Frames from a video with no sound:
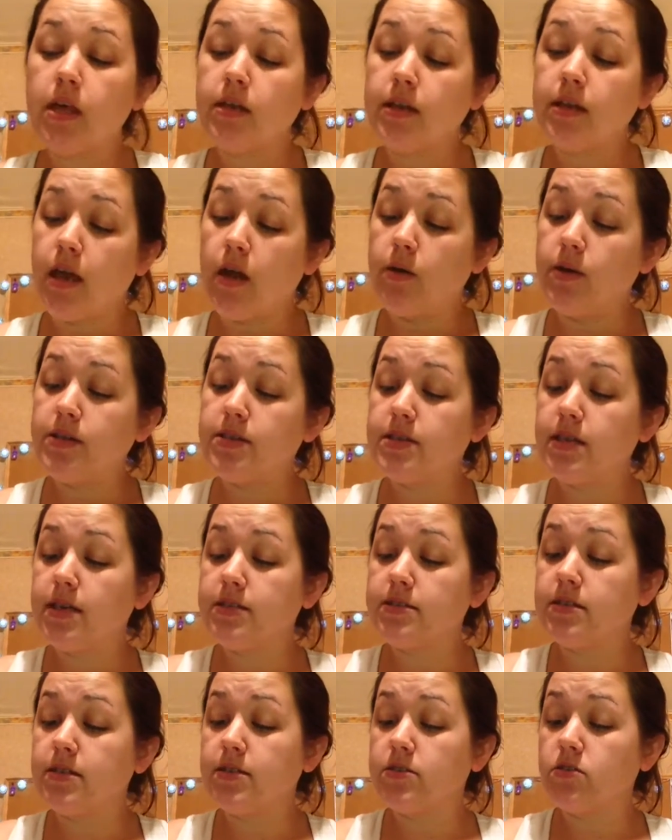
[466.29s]
Now, it
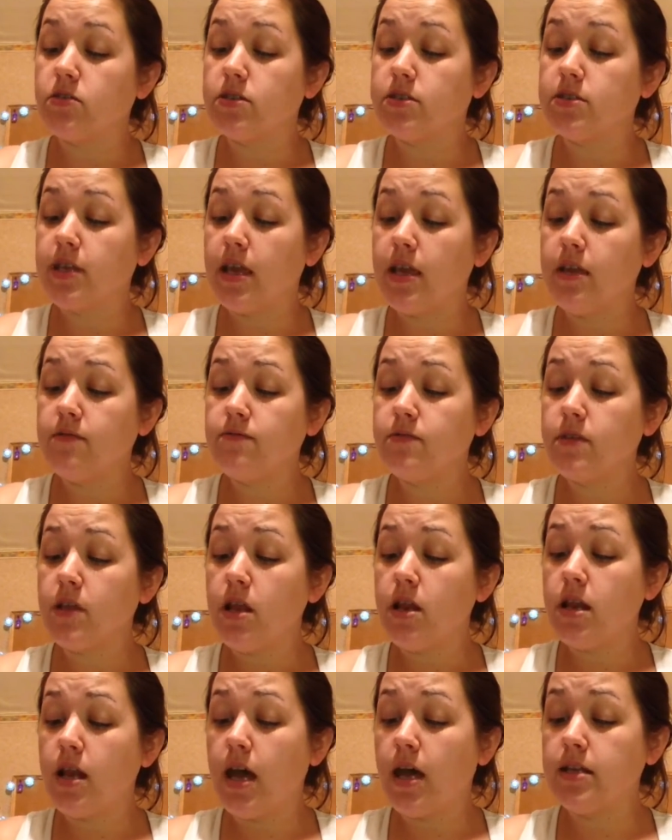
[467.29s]
says that these are safe,
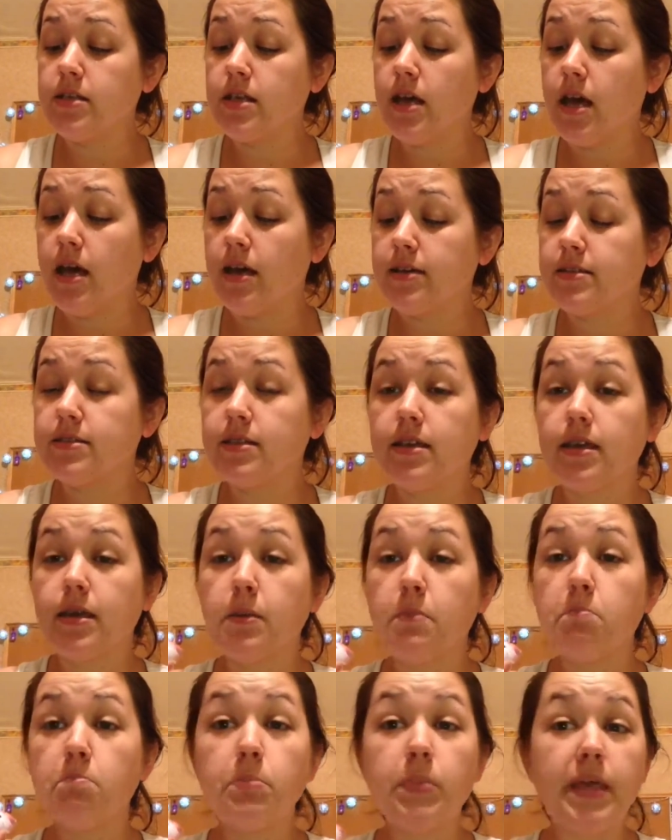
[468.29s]
non-toxic,
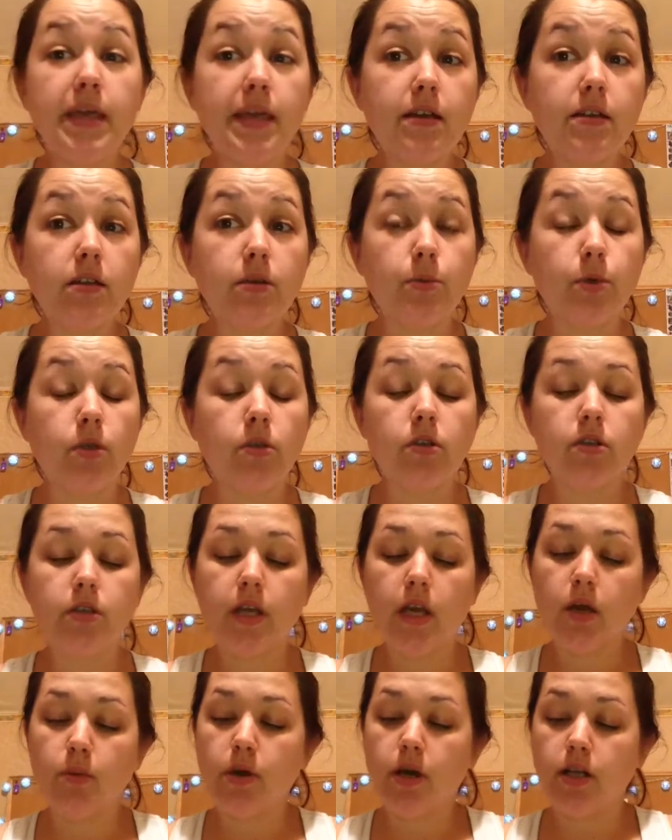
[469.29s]
peelable
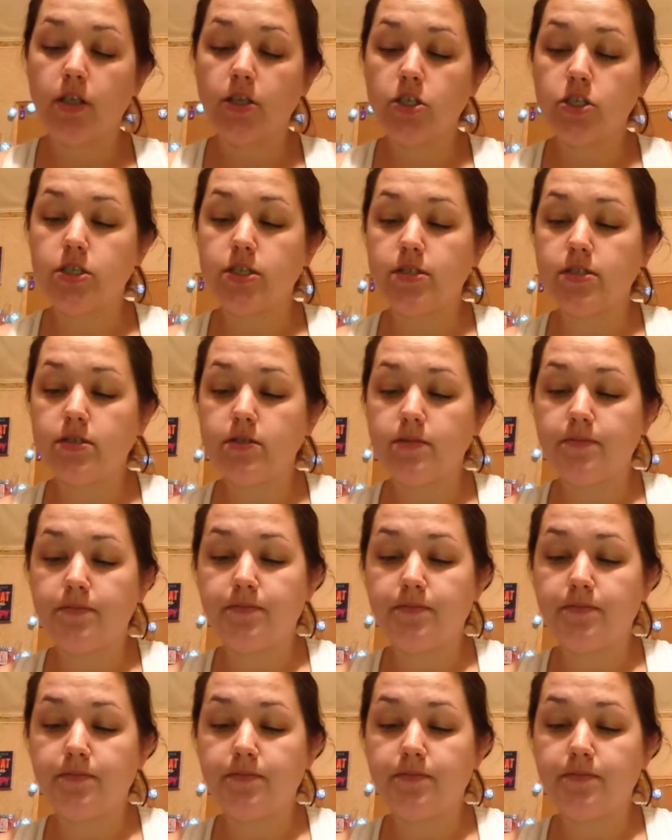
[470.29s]
nail polishes.